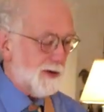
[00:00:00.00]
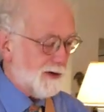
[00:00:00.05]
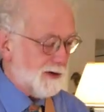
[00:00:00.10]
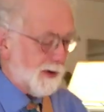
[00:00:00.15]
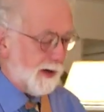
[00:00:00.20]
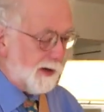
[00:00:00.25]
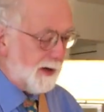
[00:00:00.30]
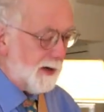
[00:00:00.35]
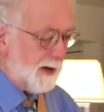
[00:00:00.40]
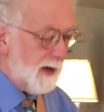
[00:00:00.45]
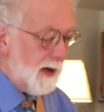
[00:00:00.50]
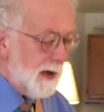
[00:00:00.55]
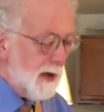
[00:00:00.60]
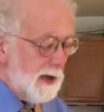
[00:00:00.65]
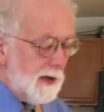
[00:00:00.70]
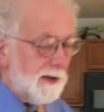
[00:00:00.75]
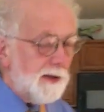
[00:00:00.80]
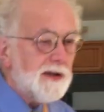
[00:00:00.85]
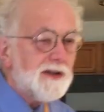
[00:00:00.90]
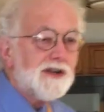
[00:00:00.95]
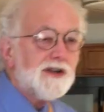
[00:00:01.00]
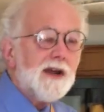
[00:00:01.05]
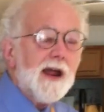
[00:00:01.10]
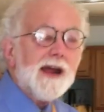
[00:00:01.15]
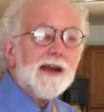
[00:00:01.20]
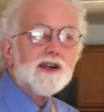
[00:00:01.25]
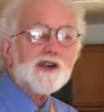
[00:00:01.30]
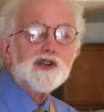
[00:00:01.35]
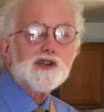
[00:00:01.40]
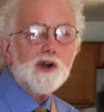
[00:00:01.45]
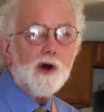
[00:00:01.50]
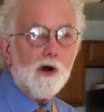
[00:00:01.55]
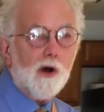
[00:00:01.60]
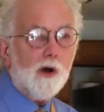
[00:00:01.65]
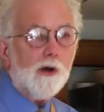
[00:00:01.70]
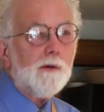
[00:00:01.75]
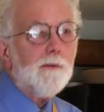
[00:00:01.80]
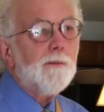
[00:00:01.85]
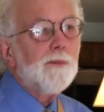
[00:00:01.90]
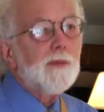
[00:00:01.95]
music. This next
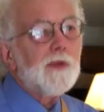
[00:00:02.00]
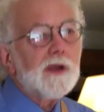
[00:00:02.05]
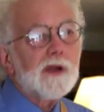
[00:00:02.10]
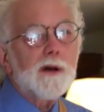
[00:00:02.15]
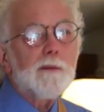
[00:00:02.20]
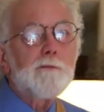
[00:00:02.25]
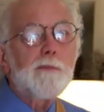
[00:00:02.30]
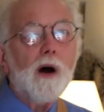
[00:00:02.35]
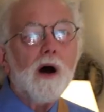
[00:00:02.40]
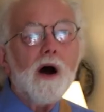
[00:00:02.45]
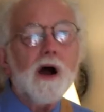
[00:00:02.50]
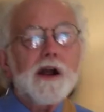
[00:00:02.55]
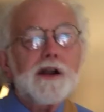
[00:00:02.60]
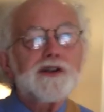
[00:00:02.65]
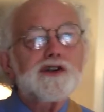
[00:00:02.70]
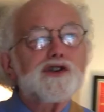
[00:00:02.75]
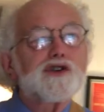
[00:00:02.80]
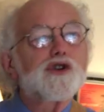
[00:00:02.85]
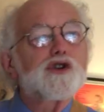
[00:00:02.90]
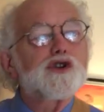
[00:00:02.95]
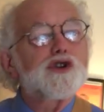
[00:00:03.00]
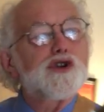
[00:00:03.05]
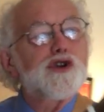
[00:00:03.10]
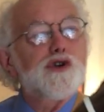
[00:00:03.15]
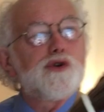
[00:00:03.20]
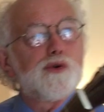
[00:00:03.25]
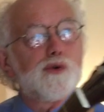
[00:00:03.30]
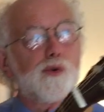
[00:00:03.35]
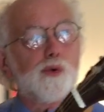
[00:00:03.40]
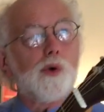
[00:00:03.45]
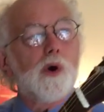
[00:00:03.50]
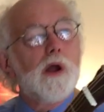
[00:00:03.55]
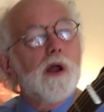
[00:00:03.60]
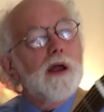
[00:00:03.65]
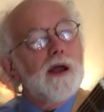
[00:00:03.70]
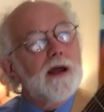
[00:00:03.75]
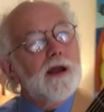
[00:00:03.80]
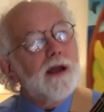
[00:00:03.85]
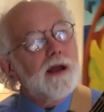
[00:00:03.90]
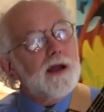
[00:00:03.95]
song combines the two.
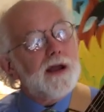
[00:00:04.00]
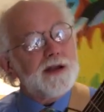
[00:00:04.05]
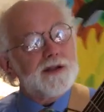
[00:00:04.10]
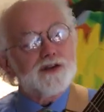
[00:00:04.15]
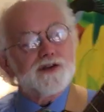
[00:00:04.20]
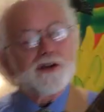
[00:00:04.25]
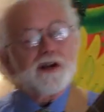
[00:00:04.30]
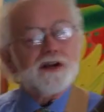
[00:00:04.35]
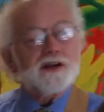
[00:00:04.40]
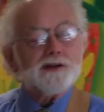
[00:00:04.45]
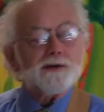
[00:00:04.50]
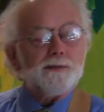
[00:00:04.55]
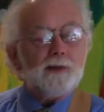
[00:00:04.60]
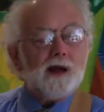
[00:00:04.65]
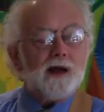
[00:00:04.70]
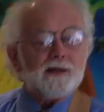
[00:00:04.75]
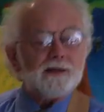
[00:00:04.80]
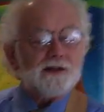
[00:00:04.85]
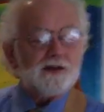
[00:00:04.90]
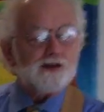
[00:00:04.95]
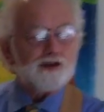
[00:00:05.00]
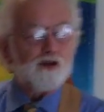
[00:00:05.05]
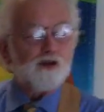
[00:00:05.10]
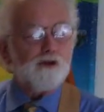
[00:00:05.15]
It sings about this